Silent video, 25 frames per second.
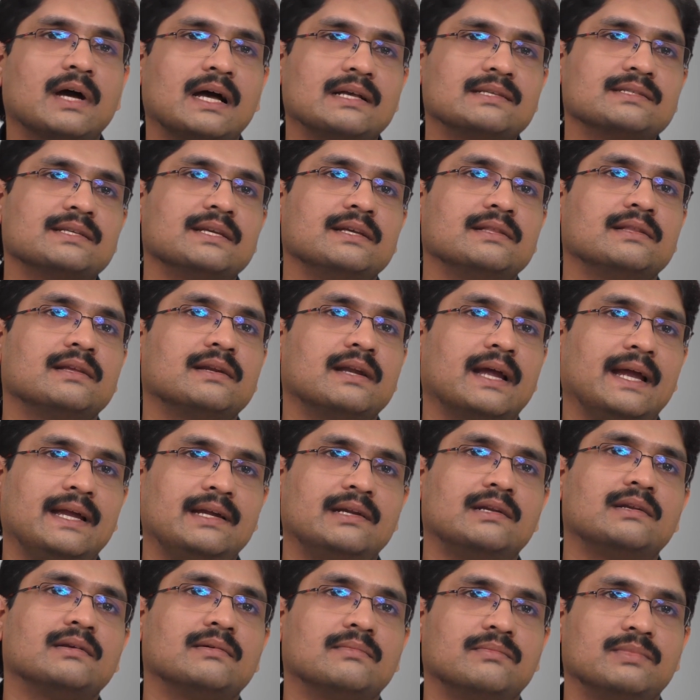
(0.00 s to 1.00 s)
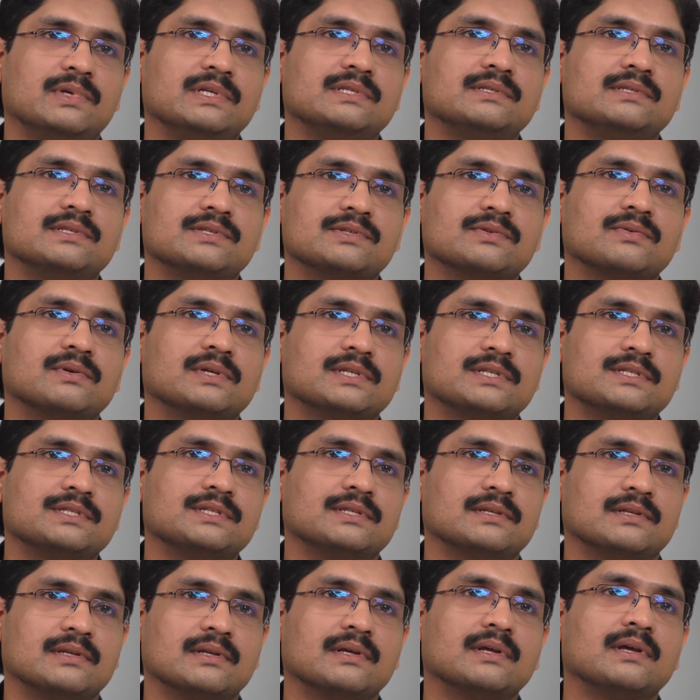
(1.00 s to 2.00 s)
asking the right business
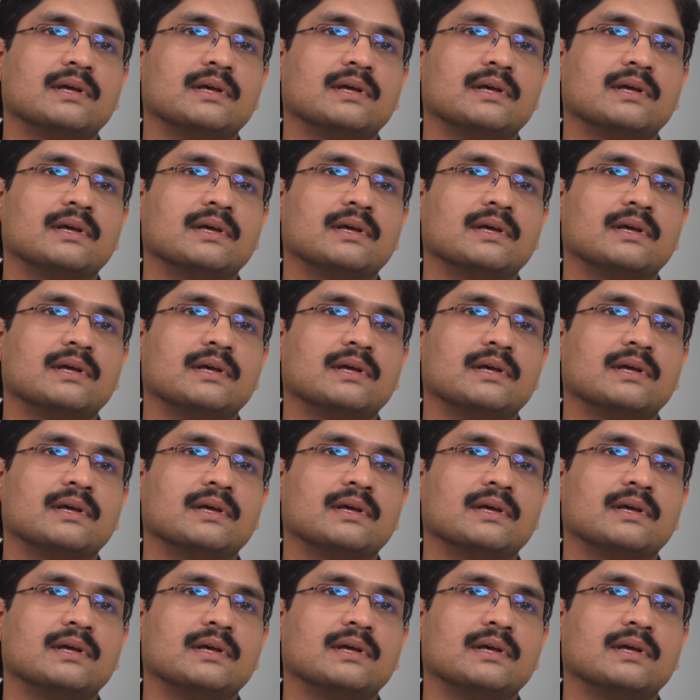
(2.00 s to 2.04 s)
question